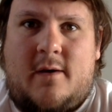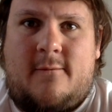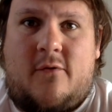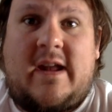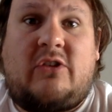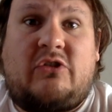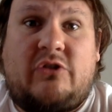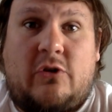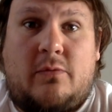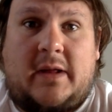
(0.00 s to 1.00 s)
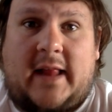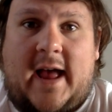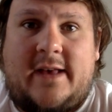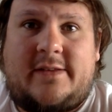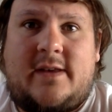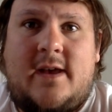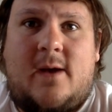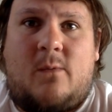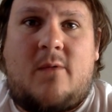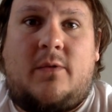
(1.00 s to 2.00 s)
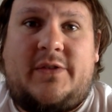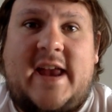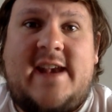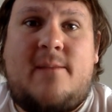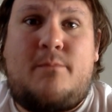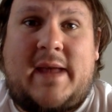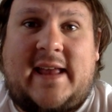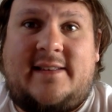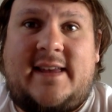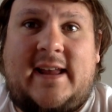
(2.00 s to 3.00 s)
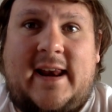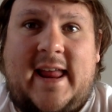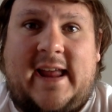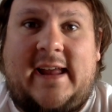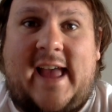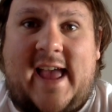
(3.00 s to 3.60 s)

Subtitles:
For each Zoom class, we will send a meeting link